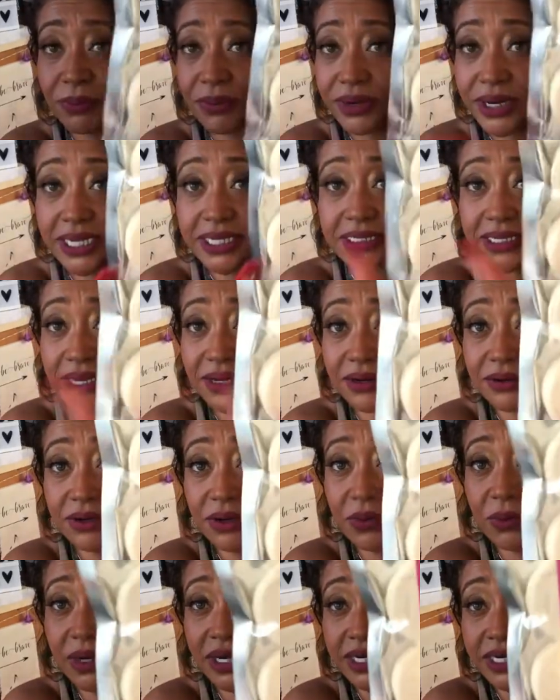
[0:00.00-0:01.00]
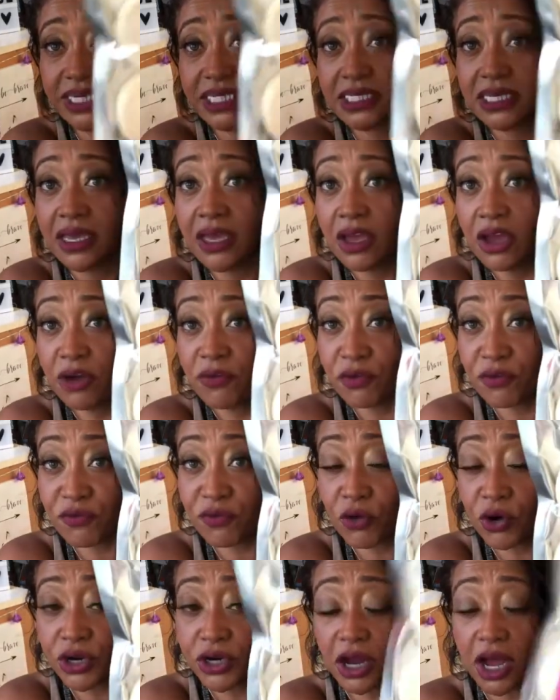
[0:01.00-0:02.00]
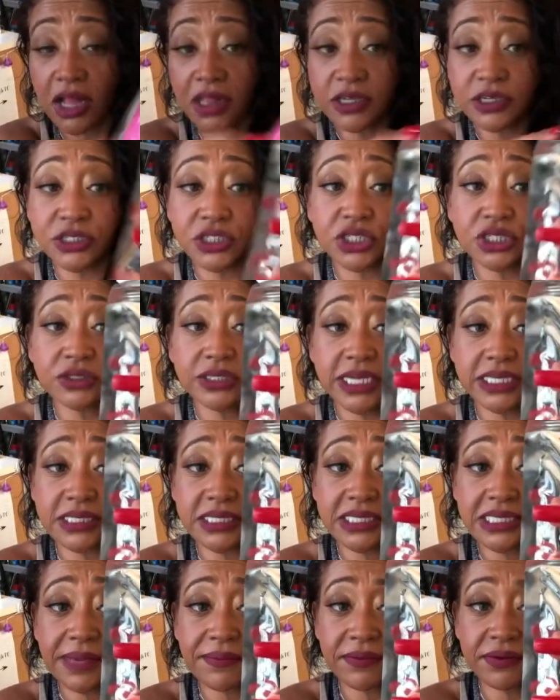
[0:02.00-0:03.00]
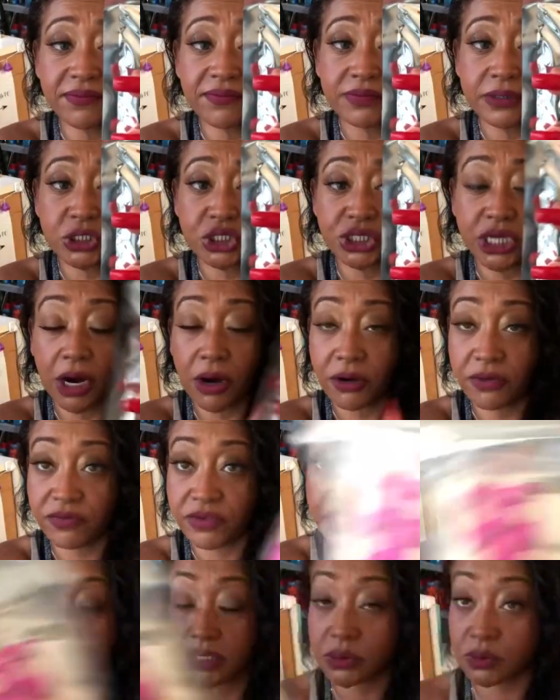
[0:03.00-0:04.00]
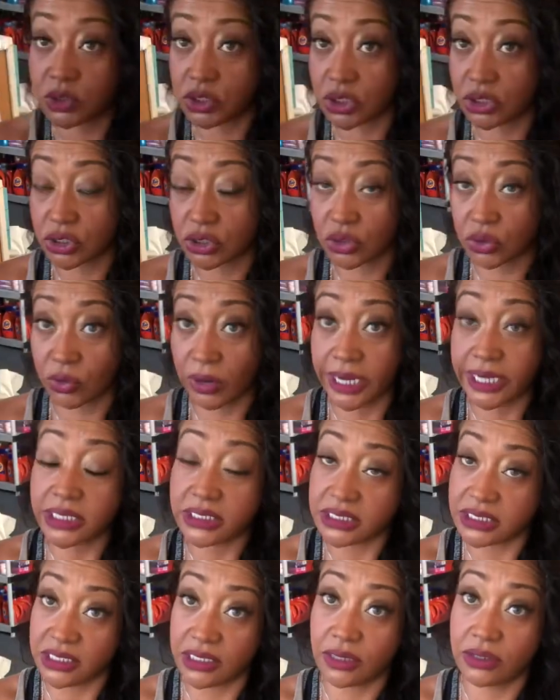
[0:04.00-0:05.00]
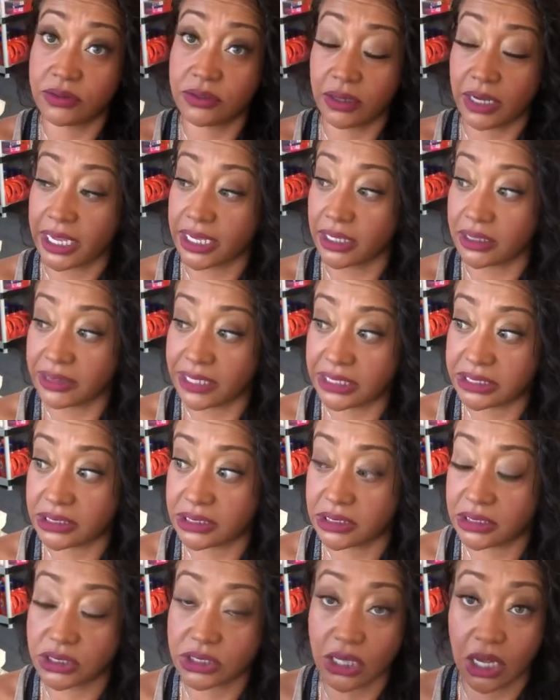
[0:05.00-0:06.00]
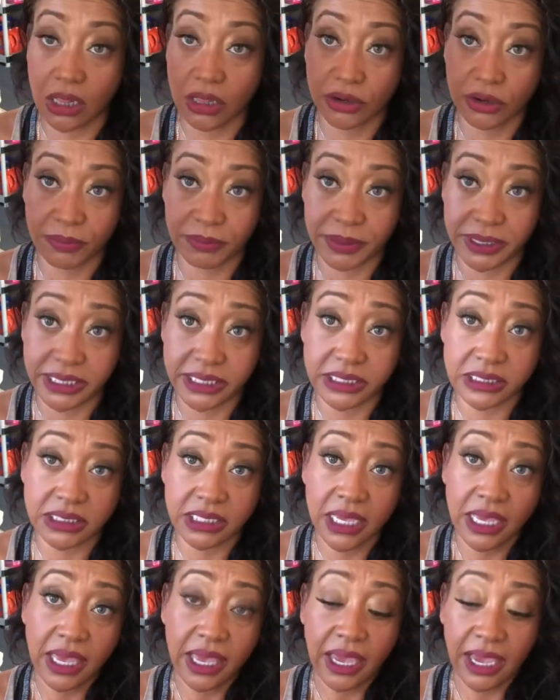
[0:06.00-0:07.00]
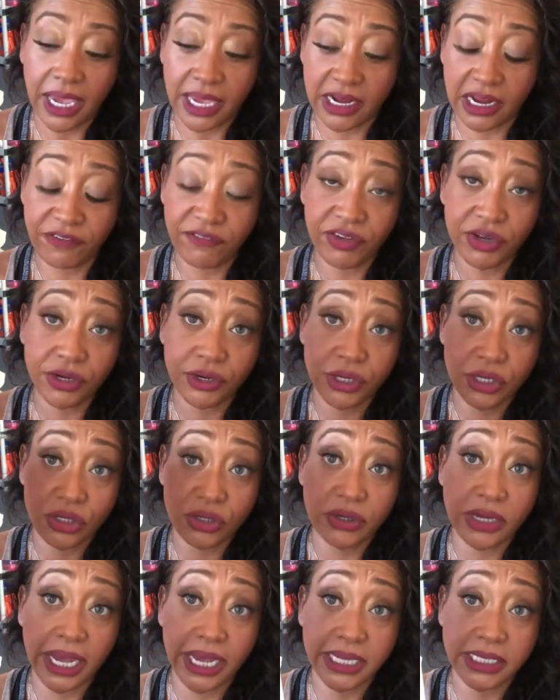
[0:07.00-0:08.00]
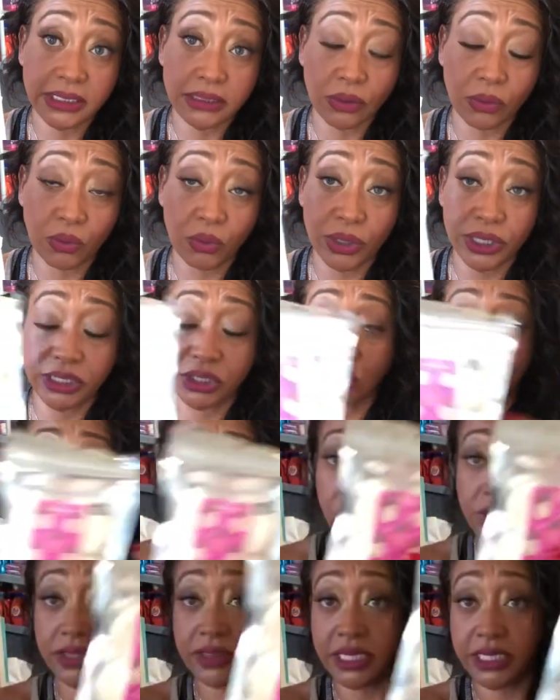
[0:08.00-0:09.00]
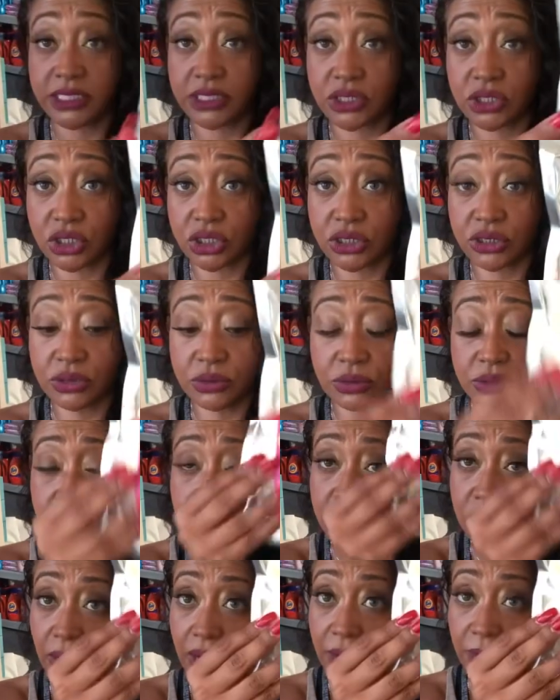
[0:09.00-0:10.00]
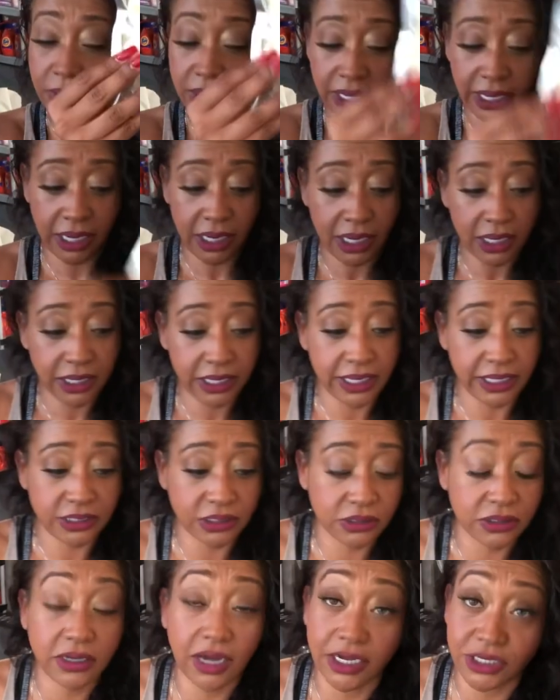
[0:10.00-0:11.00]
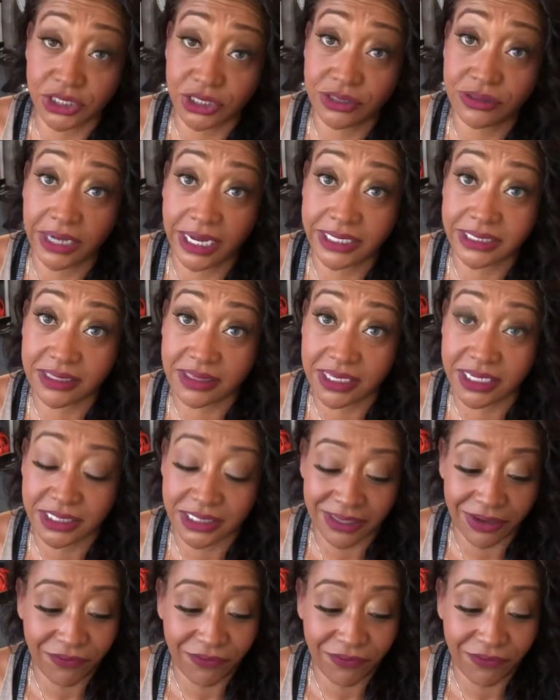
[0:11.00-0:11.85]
print. I don't know what it is. For four dollars, you get seven shower fizzies, which is a great deal. They're like less than a dollar a piece. And I figured you guys would enjoy these too. So I went ahead and get, got you guys this